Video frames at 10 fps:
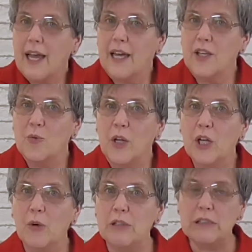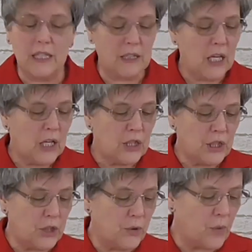how you want to quilt it.
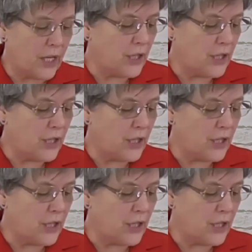Do you want to